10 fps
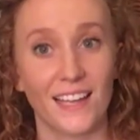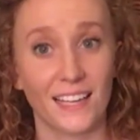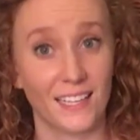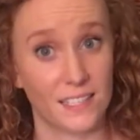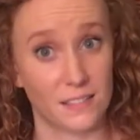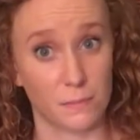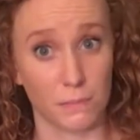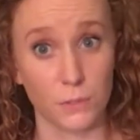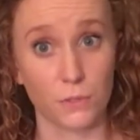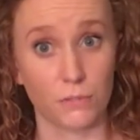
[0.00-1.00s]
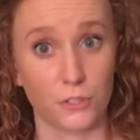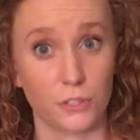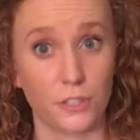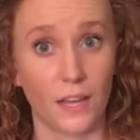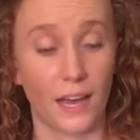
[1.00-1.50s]
It is
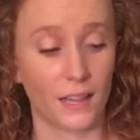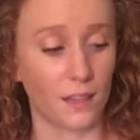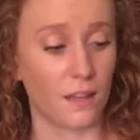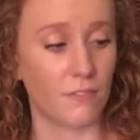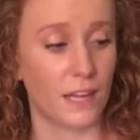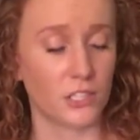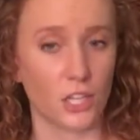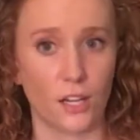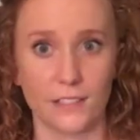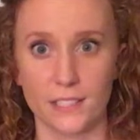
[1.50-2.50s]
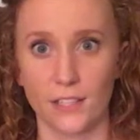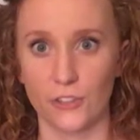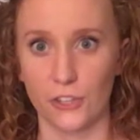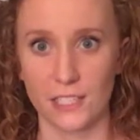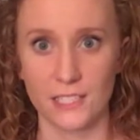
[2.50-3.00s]
beautiful. I love that shawl. It's
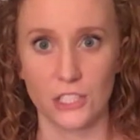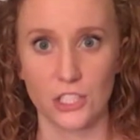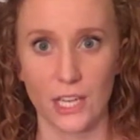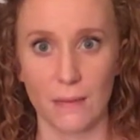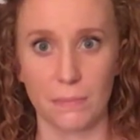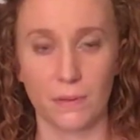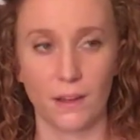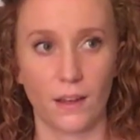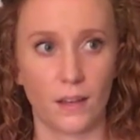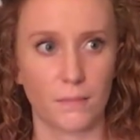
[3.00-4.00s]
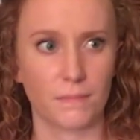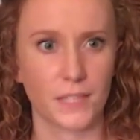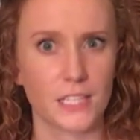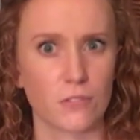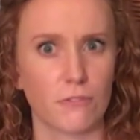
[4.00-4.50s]
another crescent shape.
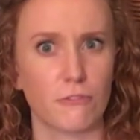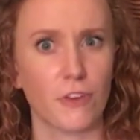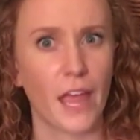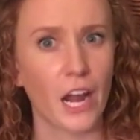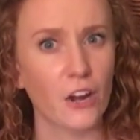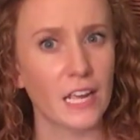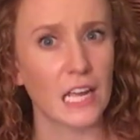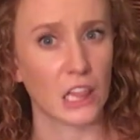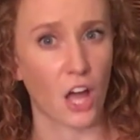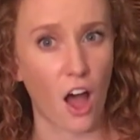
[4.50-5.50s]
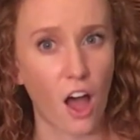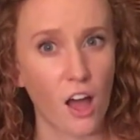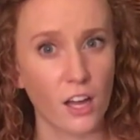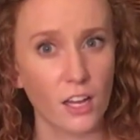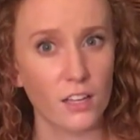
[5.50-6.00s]
It's very
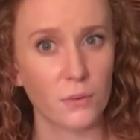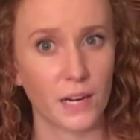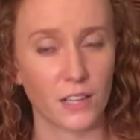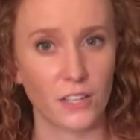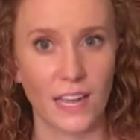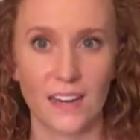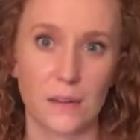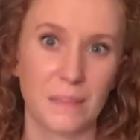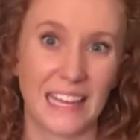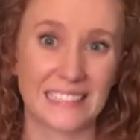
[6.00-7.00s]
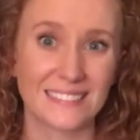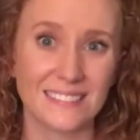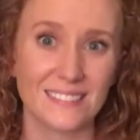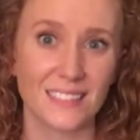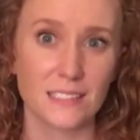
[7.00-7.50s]
long. When I look at it, I'm like,
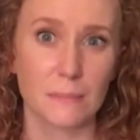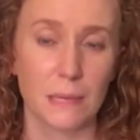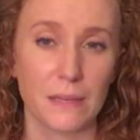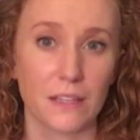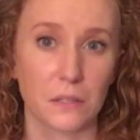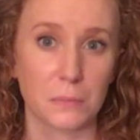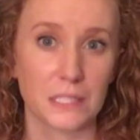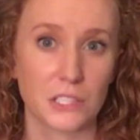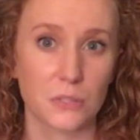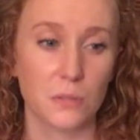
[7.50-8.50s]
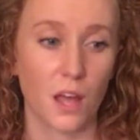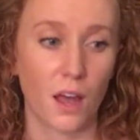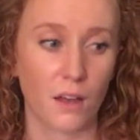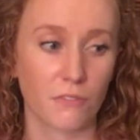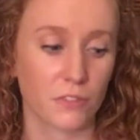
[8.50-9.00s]
that's maybe a little bit too
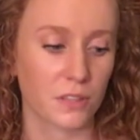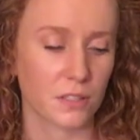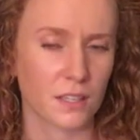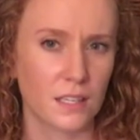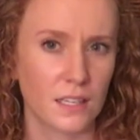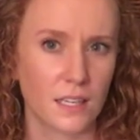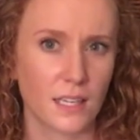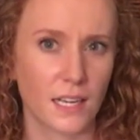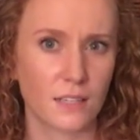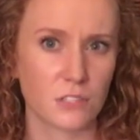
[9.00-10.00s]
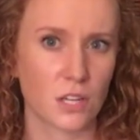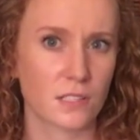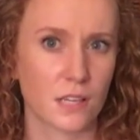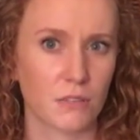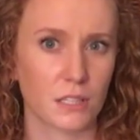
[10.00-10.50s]
long for the kind of
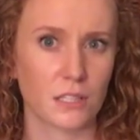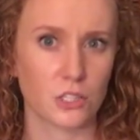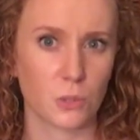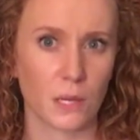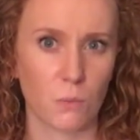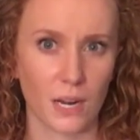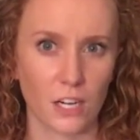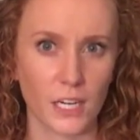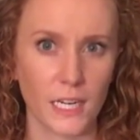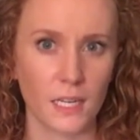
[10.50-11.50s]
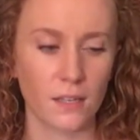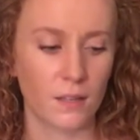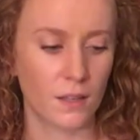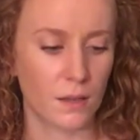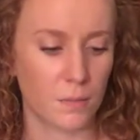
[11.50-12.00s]
shawls I really enjoy wearing,
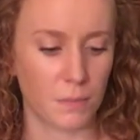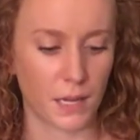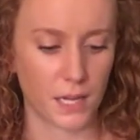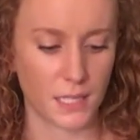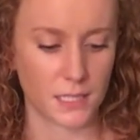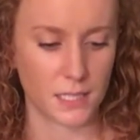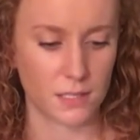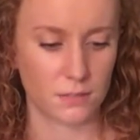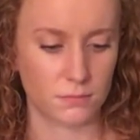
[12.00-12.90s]
but